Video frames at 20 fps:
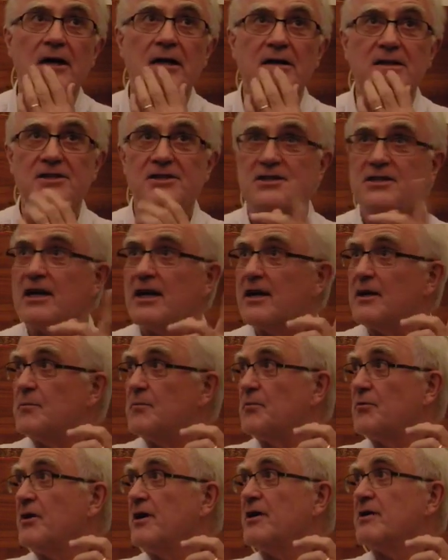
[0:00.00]
Still in
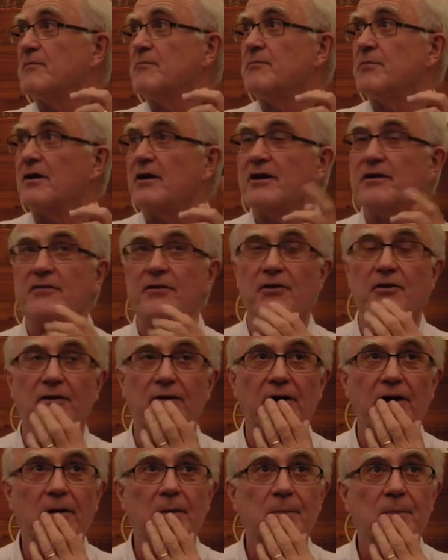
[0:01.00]
print, believe it or
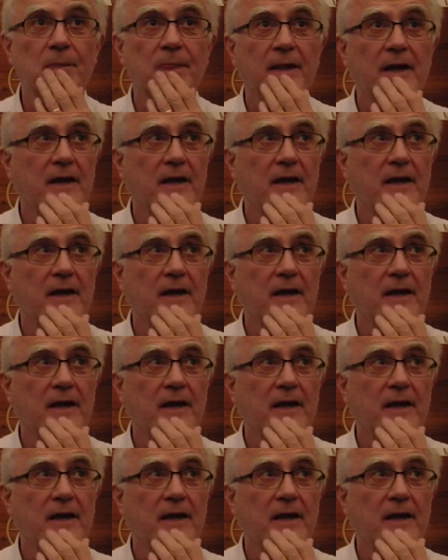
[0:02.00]
not.